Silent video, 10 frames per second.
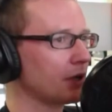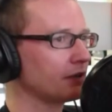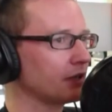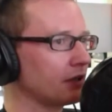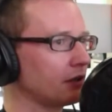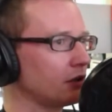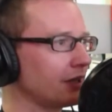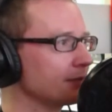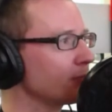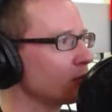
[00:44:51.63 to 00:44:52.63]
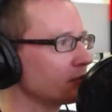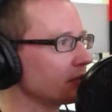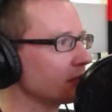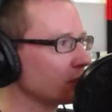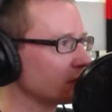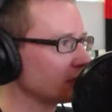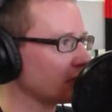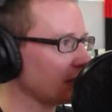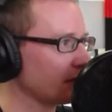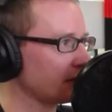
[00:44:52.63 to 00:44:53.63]
But I think, let's monitor this over
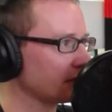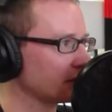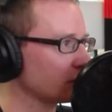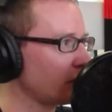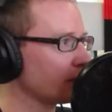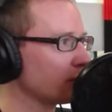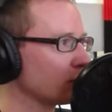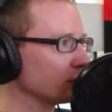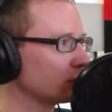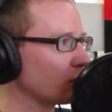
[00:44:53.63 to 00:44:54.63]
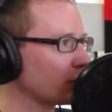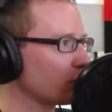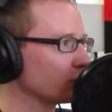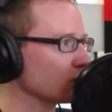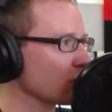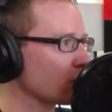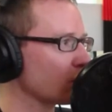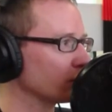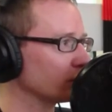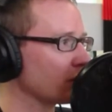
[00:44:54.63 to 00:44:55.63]
time. I think this is a really important story quarter on
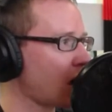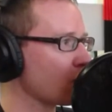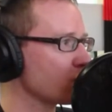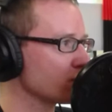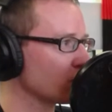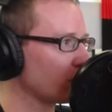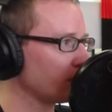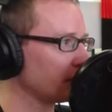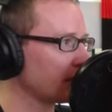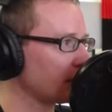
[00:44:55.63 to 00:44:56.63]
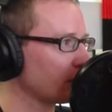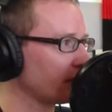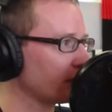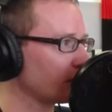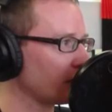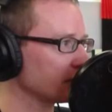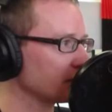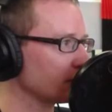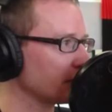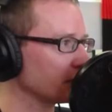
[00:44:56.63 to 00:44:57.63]
quarter. I would not be in any way surprised
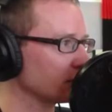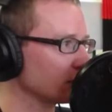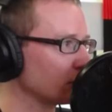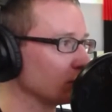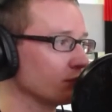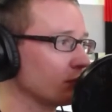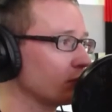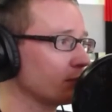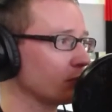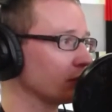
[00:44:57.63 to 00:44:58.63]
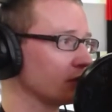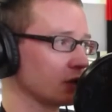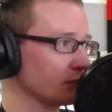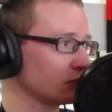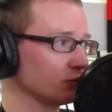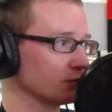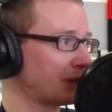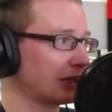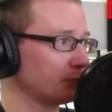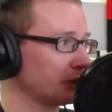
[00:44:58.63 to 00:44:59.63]
if we get into the Q4 report and the number shoots
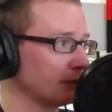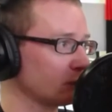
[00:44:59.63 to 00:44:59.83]
back up again.